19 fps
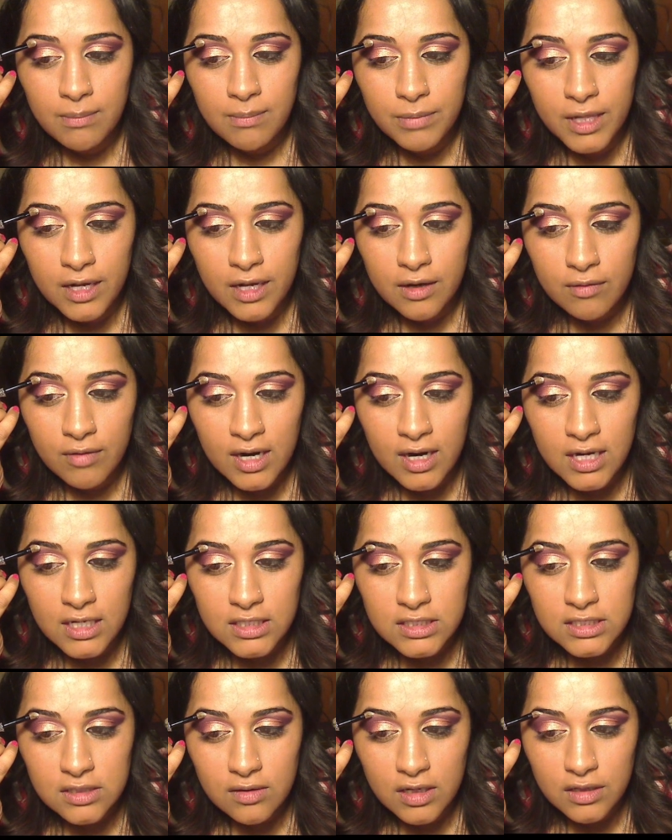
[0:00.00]
and blend it right
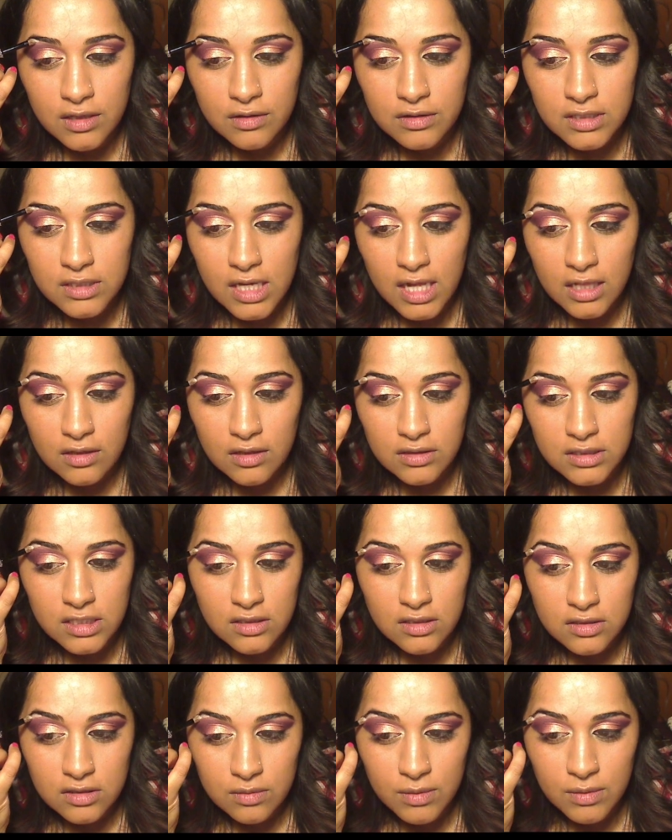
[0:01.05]
into all those colors
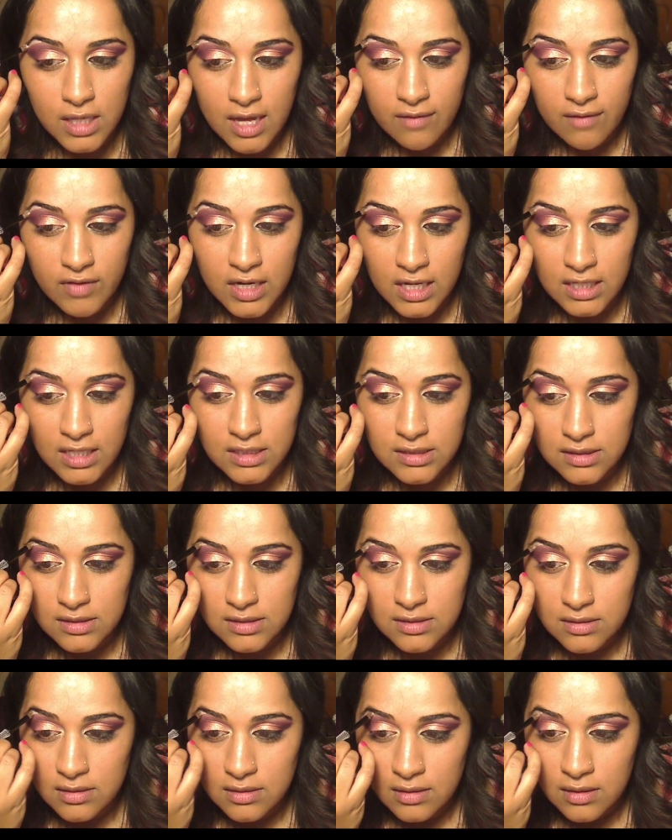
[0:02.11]
there, so we have a
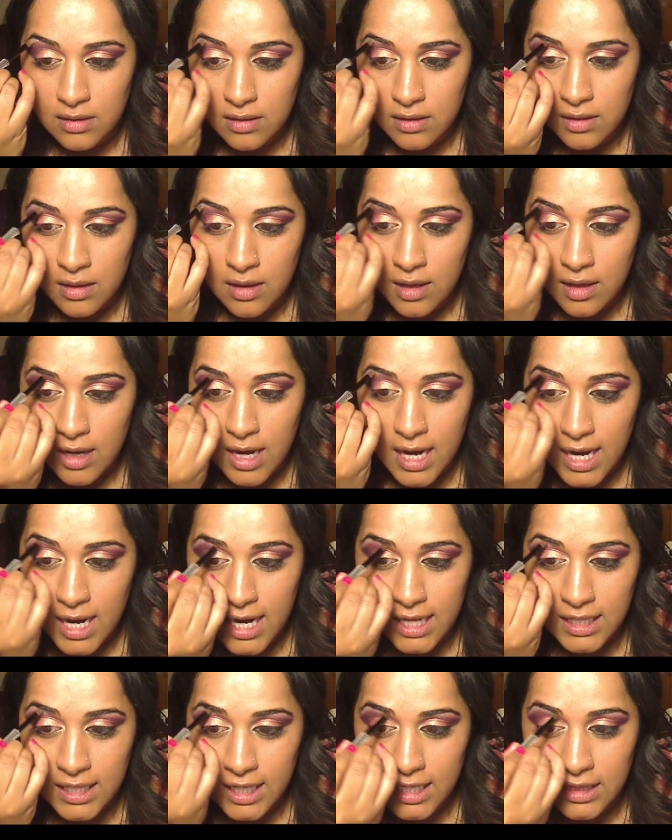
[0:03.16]
nice
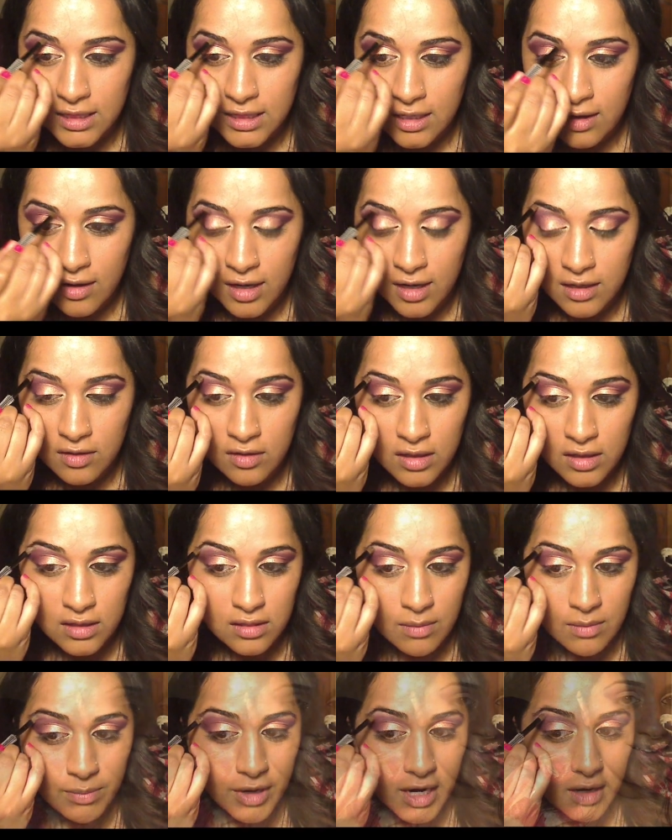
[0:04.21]
highlight there
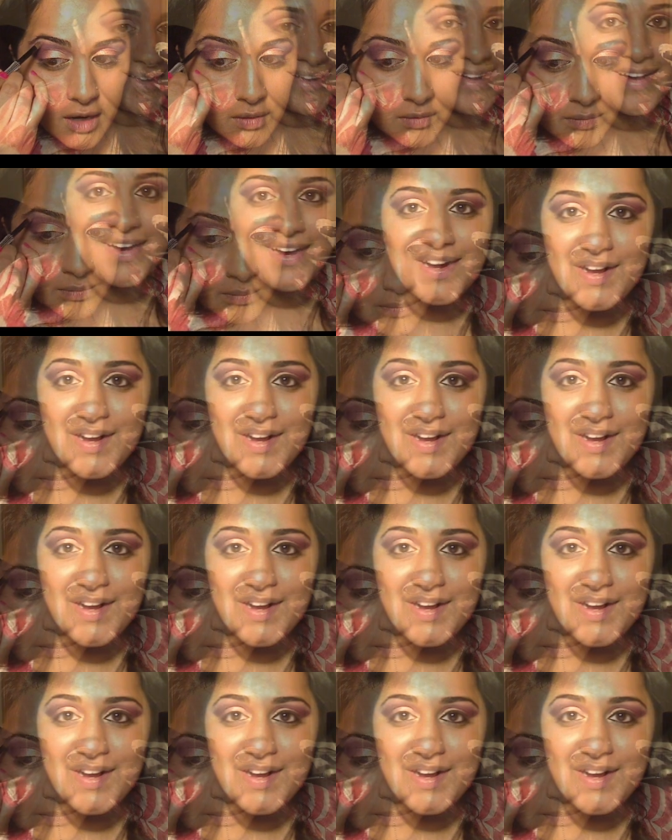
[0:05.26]
underneath the brow.